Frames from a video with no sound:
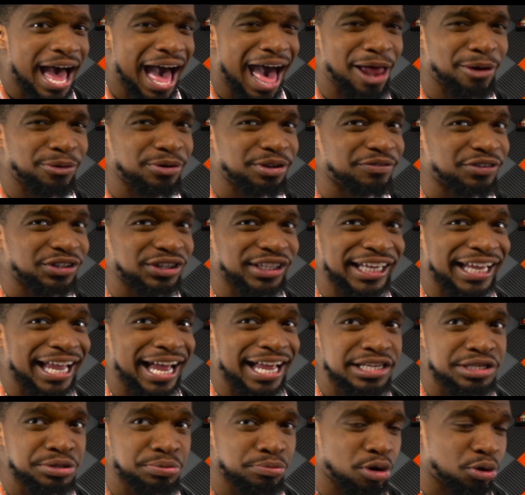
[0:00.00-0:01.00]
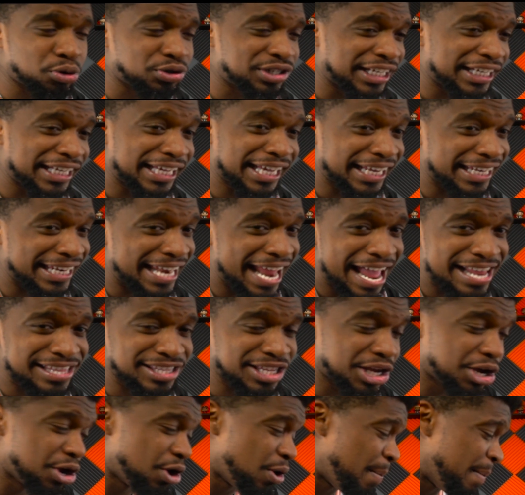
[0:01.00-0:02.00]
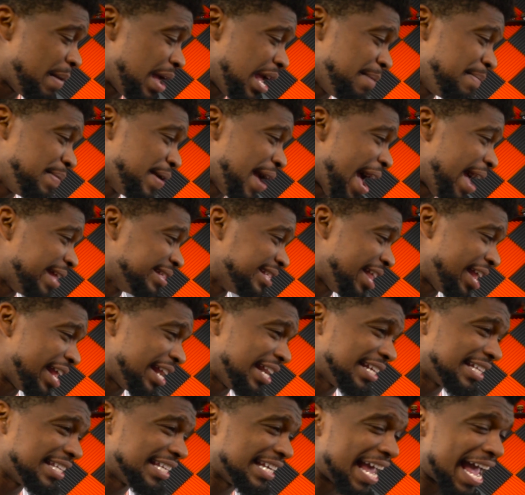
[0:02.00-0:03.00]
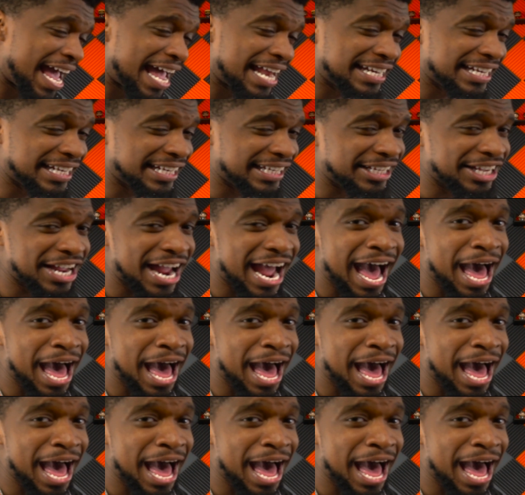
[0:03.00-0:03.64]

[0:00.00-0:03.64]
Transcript: I don't even think I smoked again that year. Maybe I did at the end of the year.